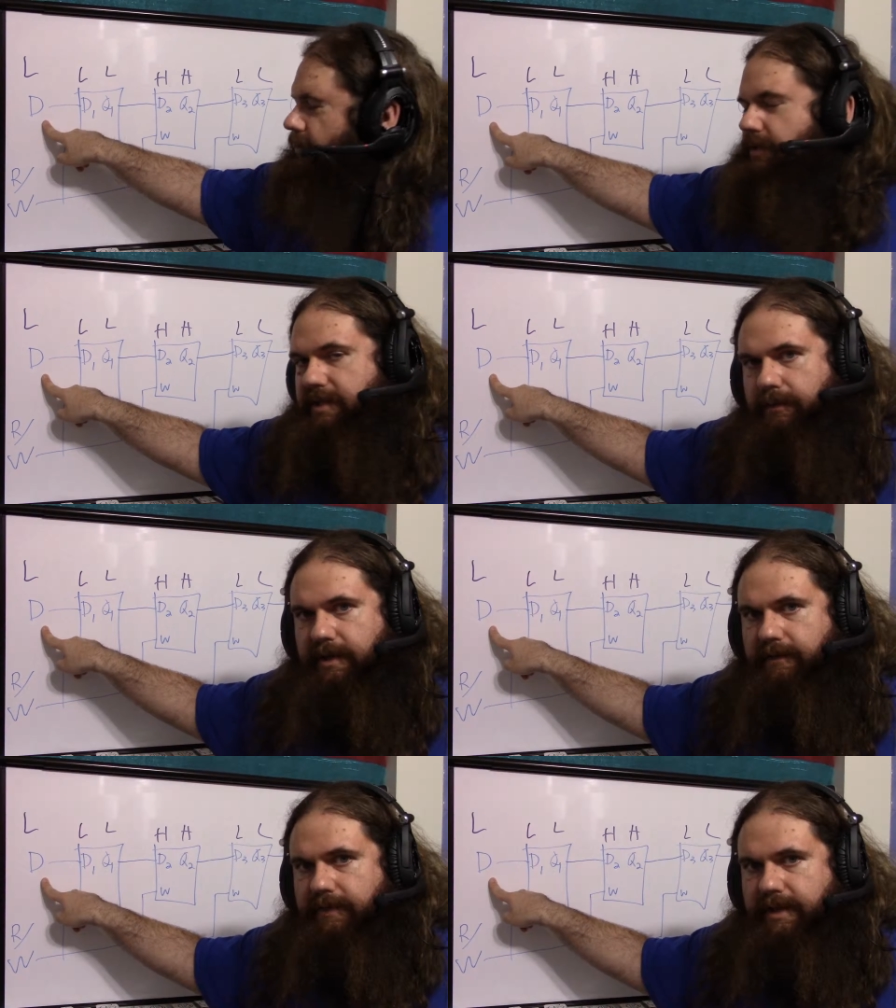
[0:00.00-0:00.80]
you set
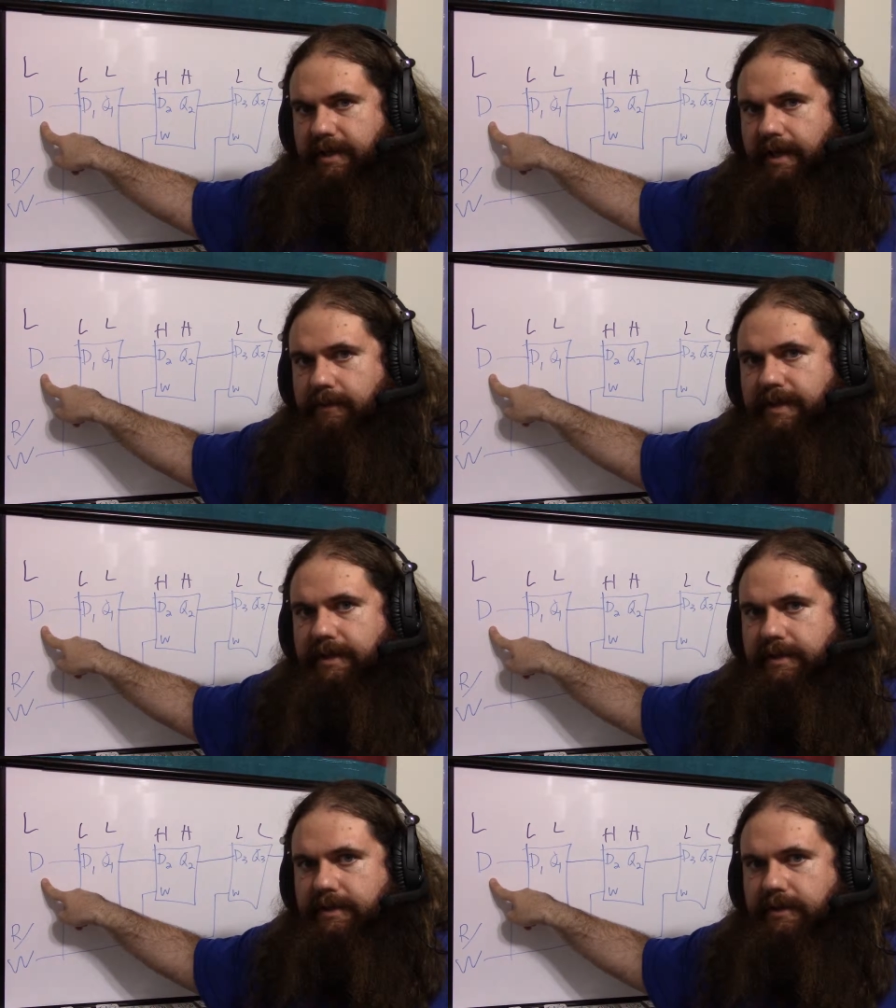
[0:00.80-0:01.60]
whatever the datum
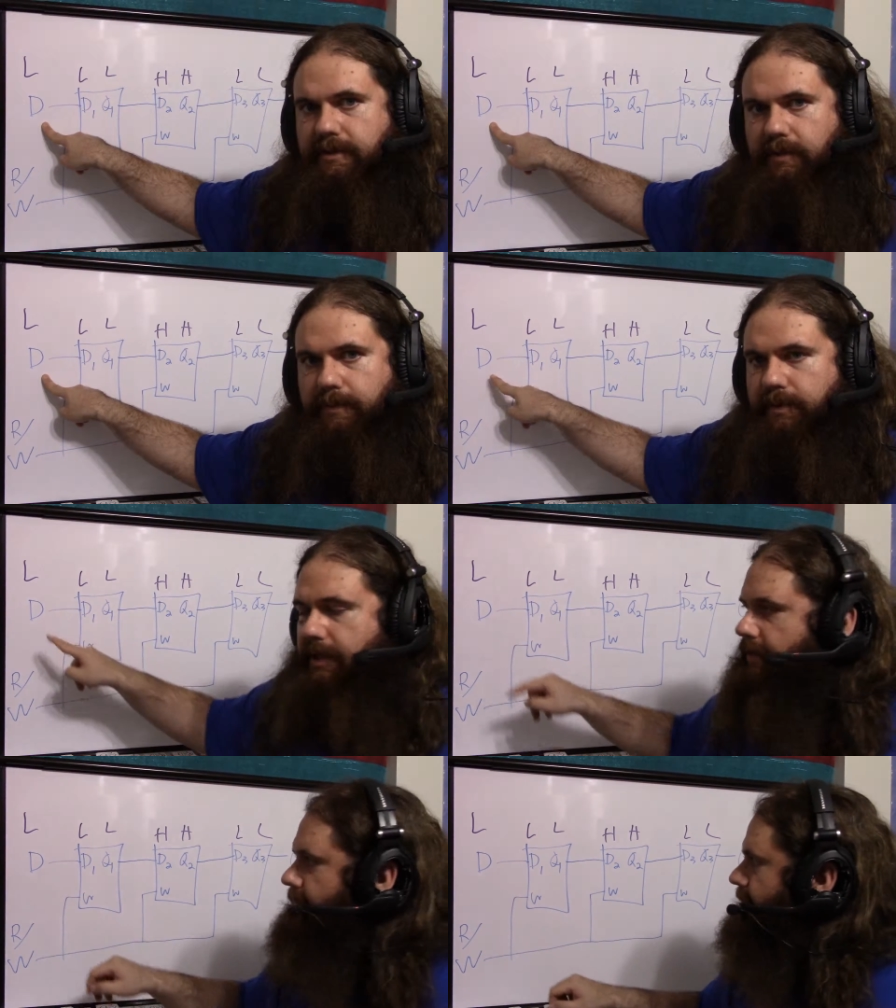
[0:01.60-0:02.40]
is that you want to put
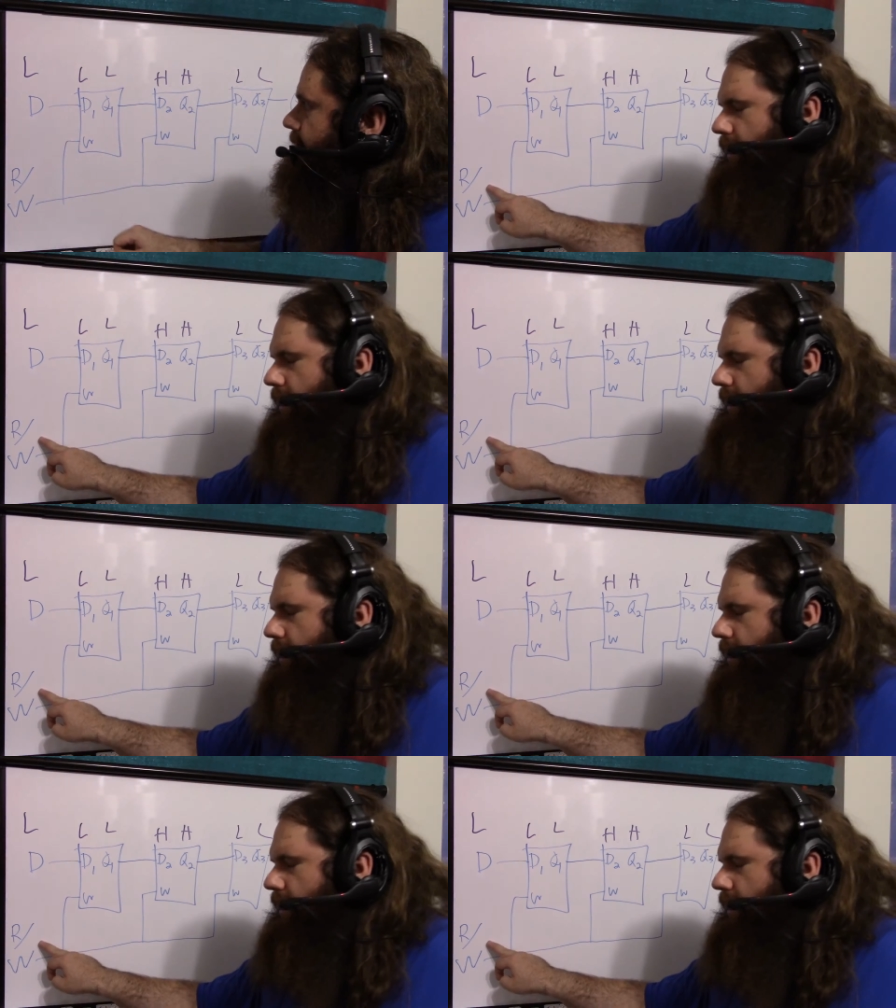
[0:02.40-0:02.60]
in,